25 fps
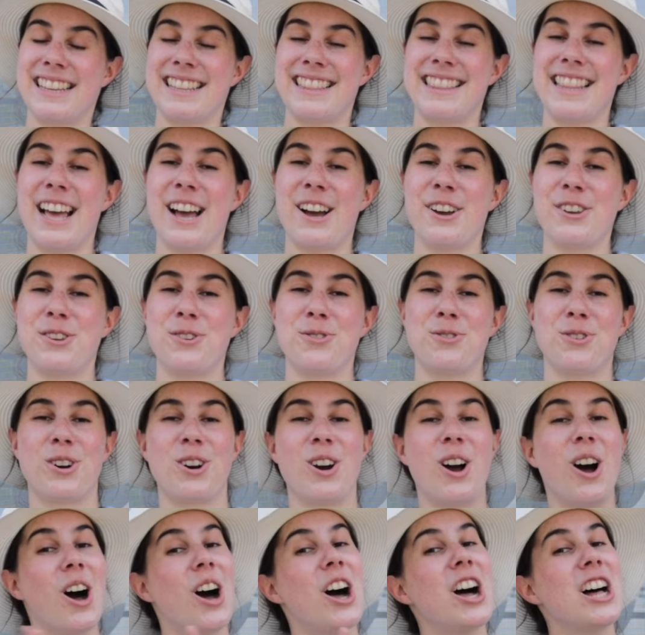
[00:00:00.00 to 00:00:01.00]
Now you
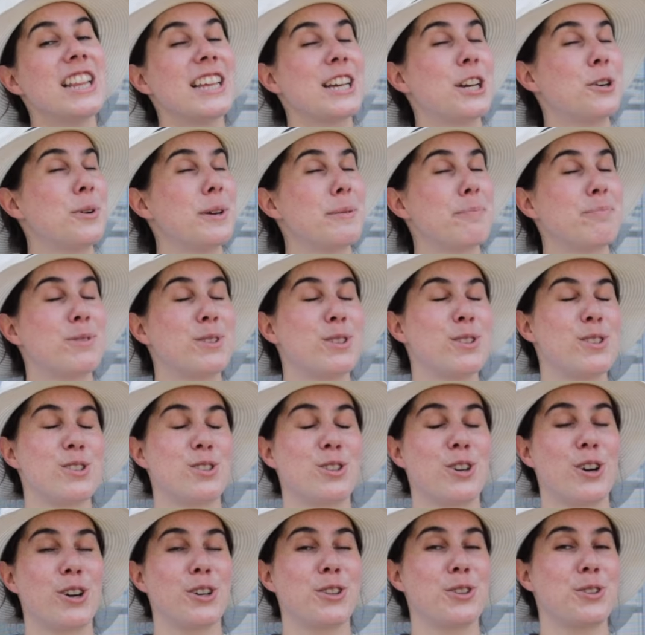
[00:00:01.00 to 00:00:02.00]
are all equipped to
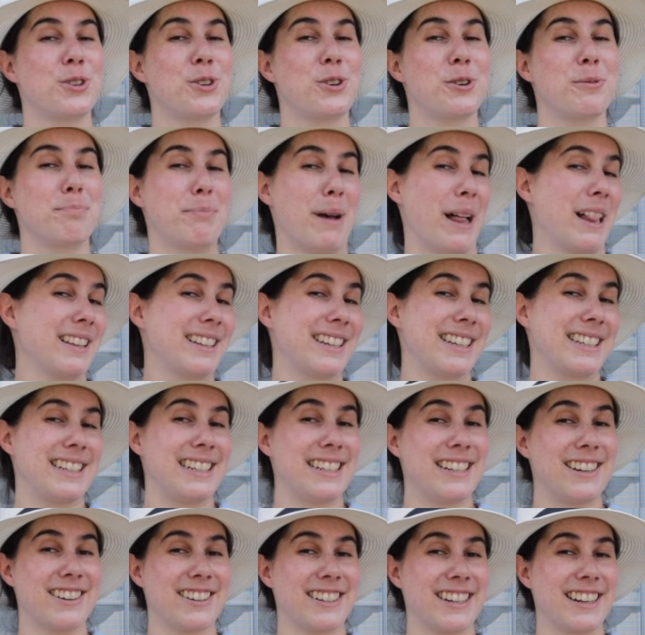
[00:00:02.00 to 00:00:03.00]
start your
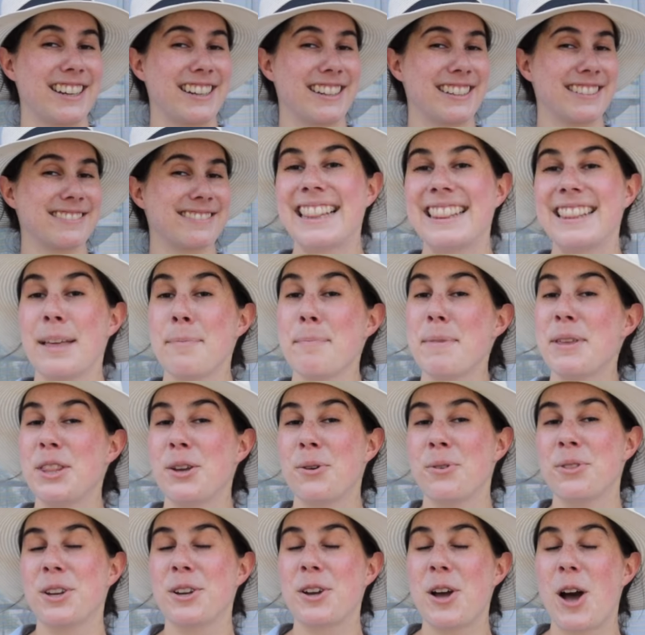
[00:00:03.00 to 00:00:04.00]
balcony garden. Let me
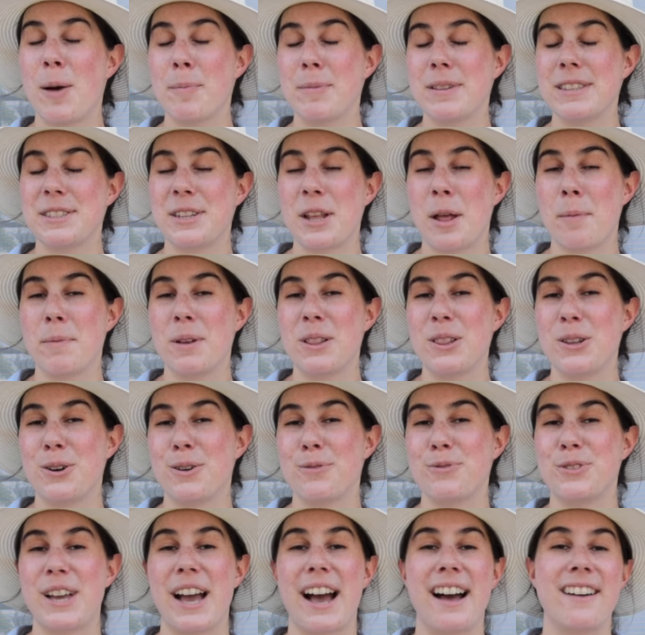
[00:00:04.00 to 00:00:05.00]
know in the comments down below
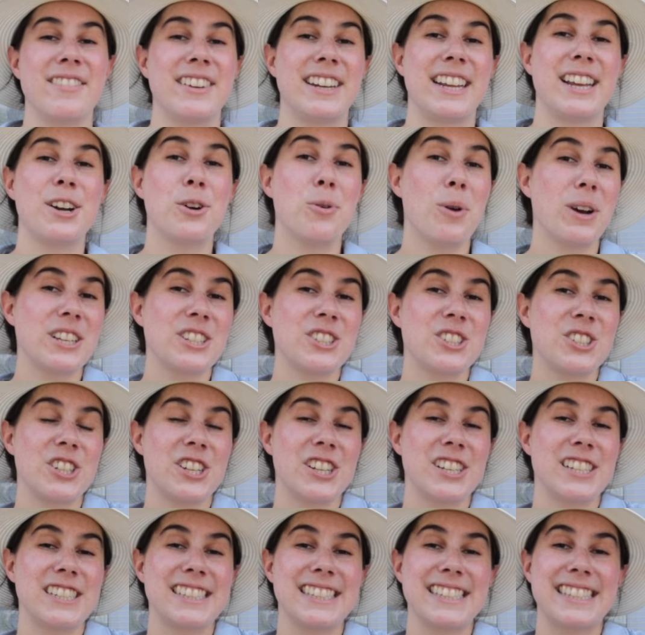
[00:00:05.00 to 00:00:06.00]
if you have any
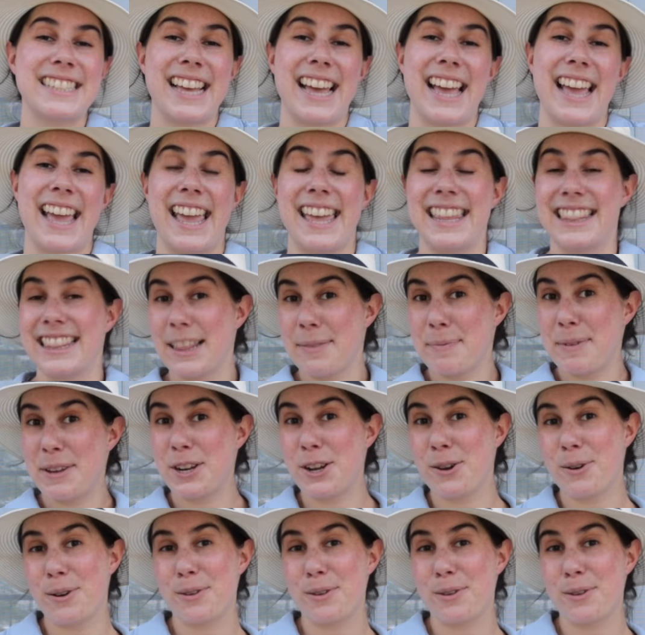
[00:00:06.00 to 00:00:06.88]
questions, and let me know